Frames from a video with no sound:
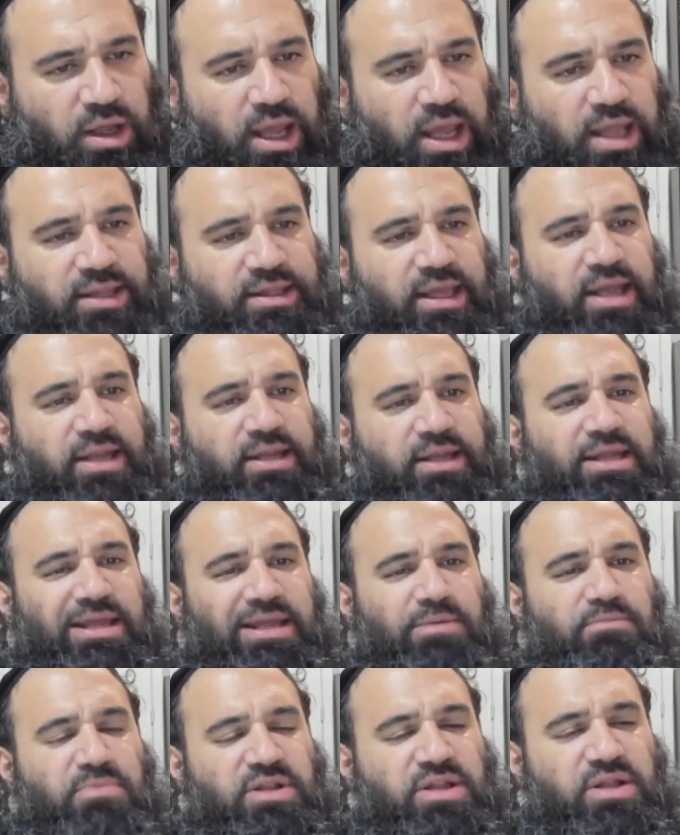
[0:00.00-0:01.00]
And then
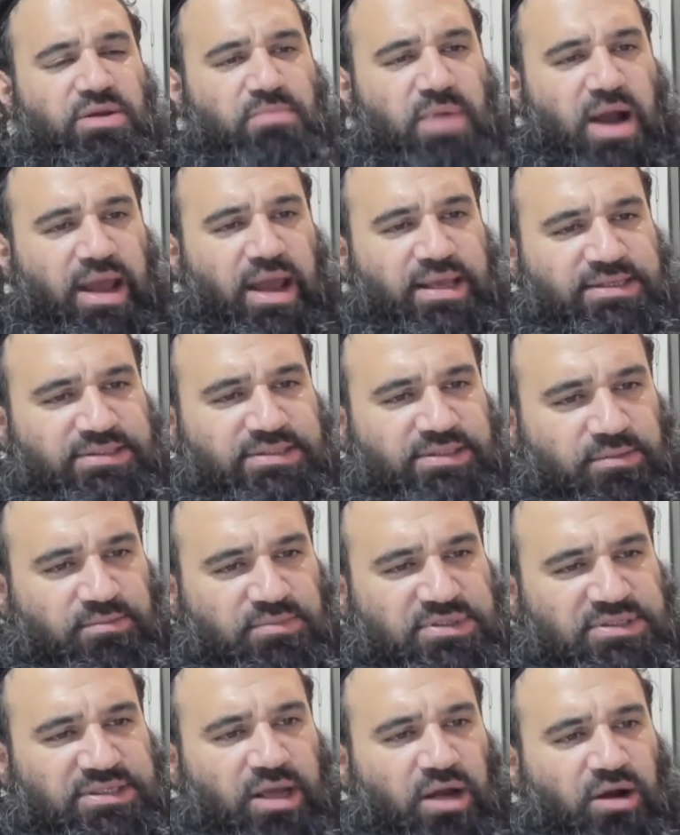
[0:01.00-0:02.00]
he minimized
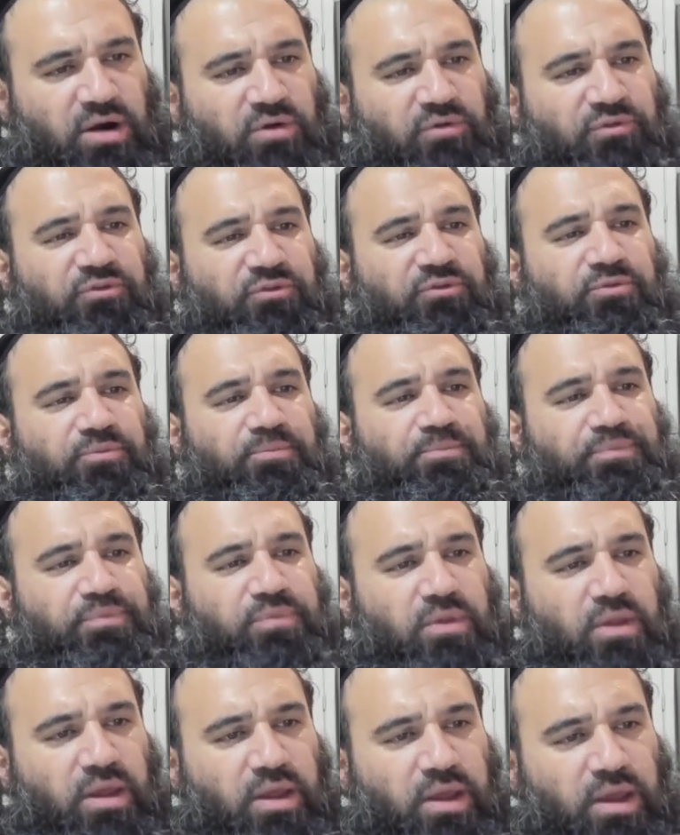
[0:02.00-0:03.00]
himself
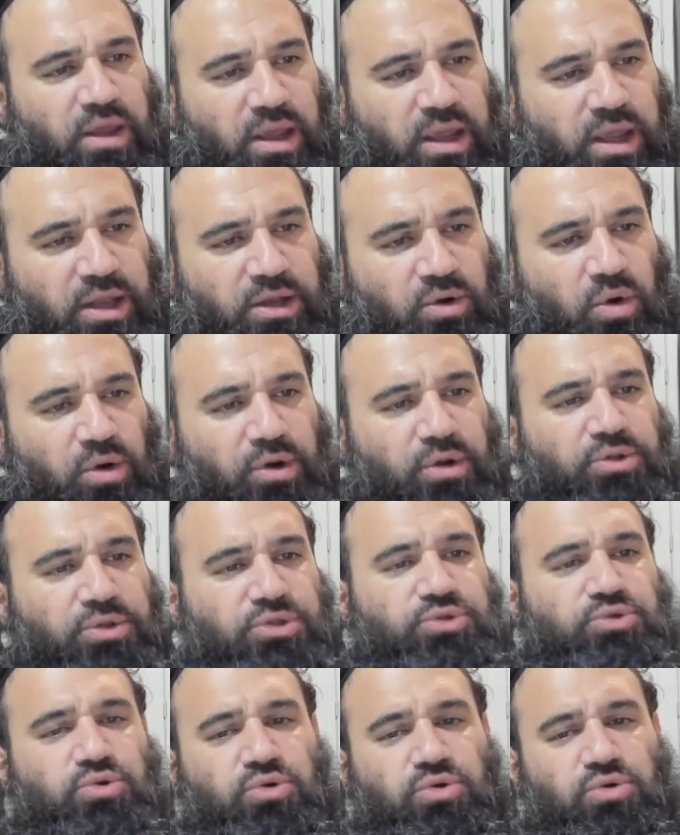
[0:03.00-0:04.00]
in order
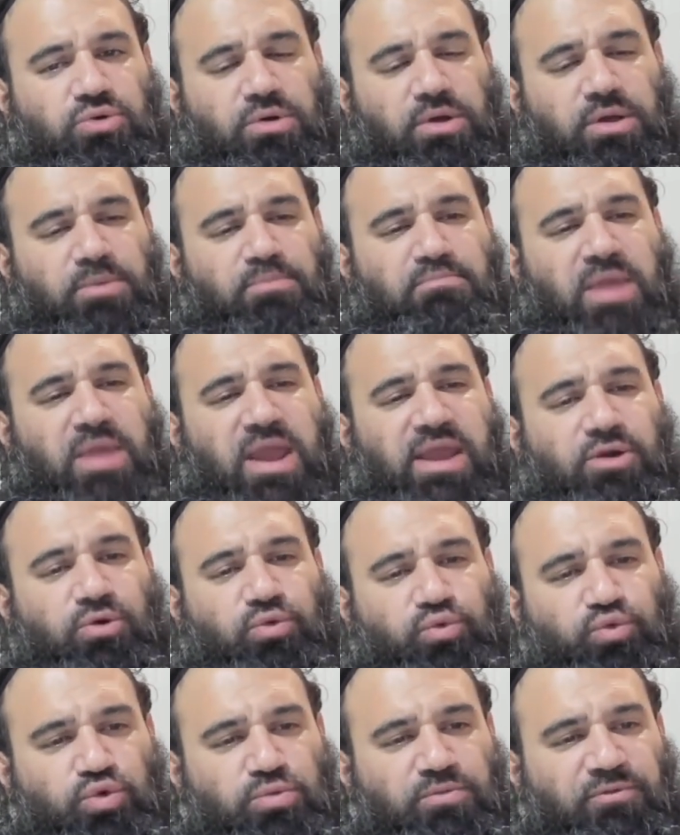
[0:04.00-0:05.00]
to make
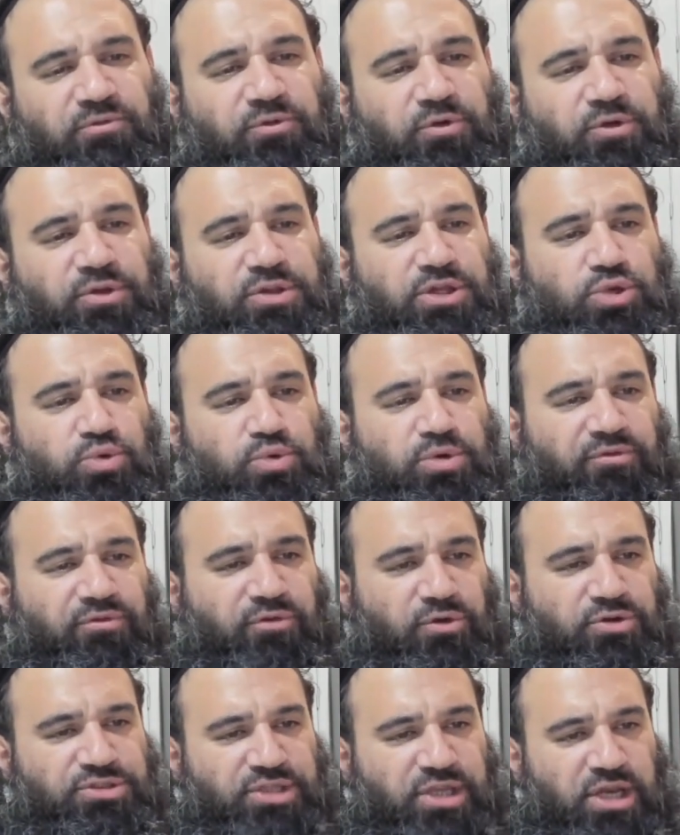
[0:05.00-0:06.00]
room for the
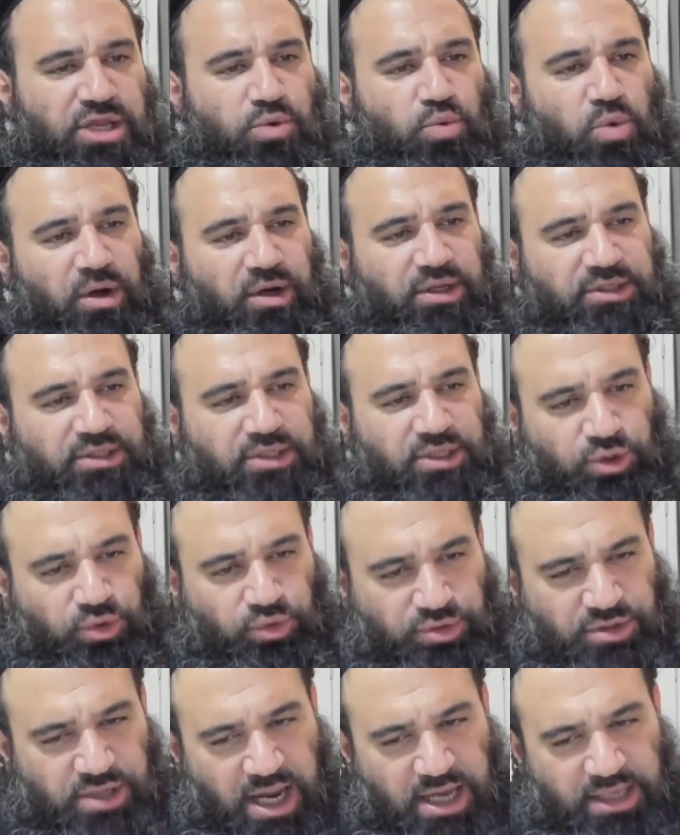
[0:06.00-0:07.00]
universe that he wanted to
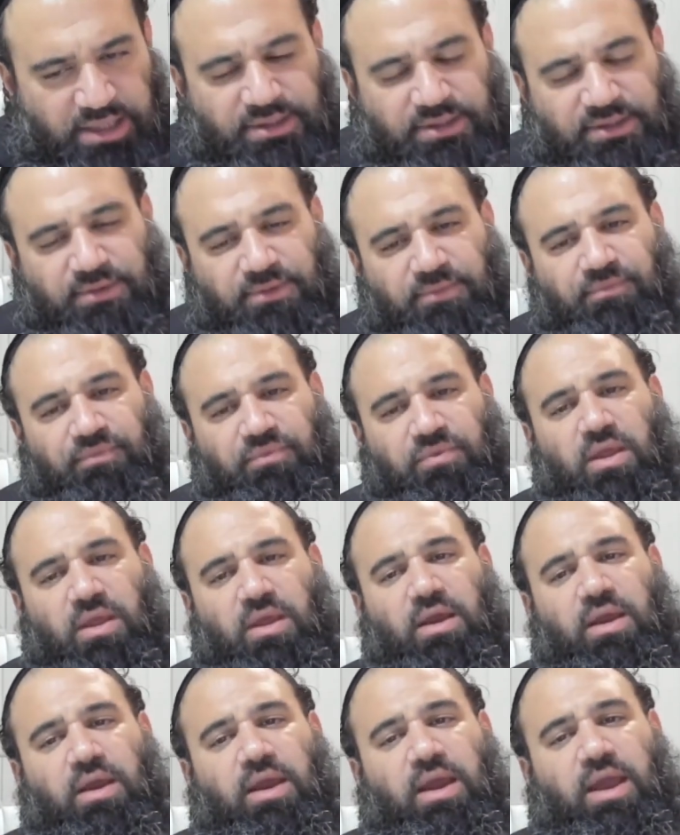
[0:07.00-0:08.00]
create.
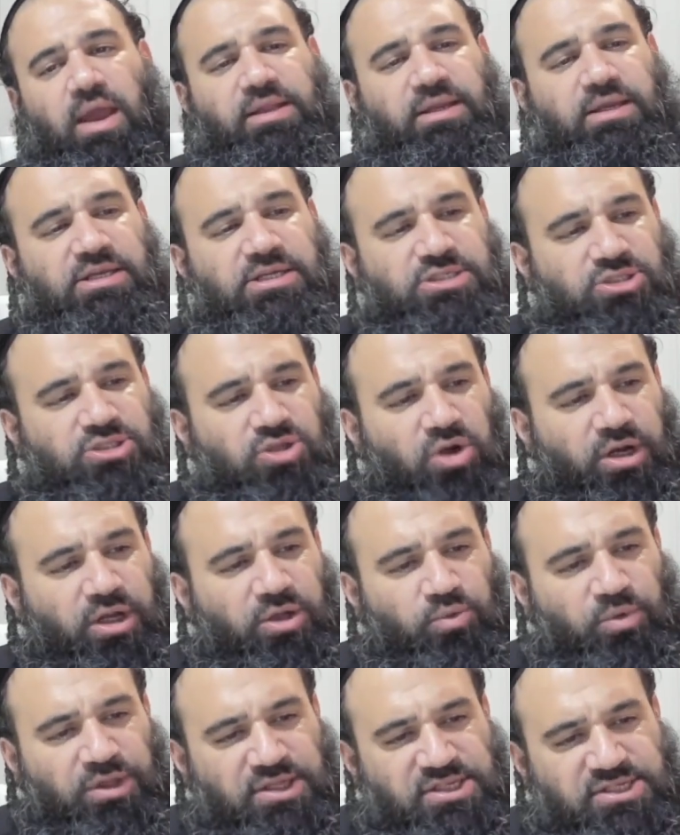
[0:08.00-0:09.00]
And he
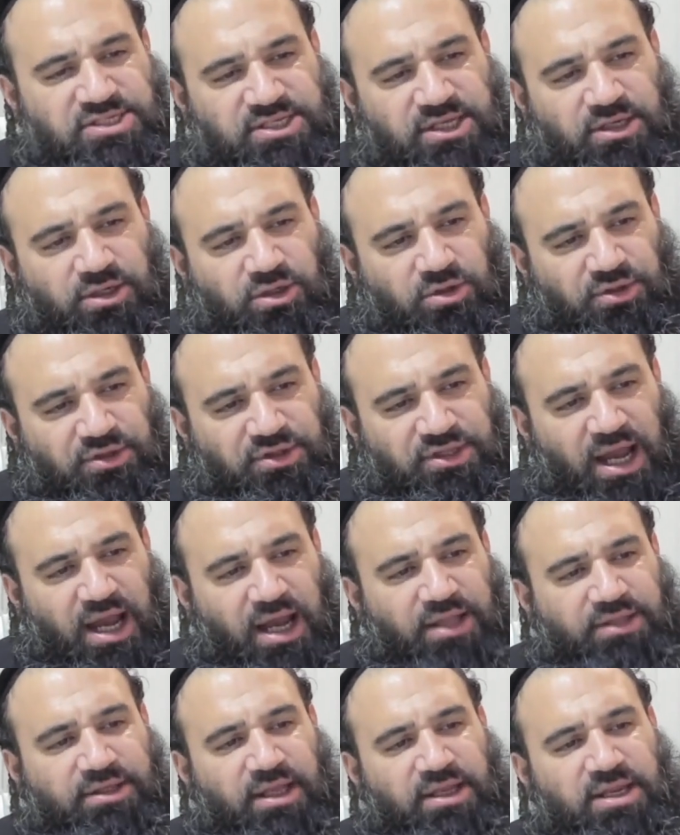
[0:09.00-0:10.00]
started with a single
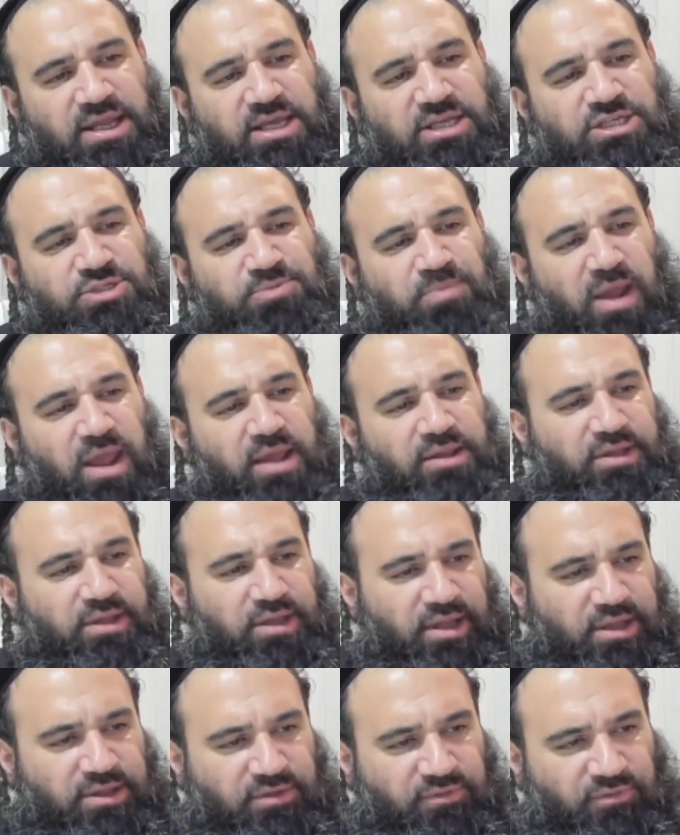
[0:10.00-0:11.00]
dot and he expanded it.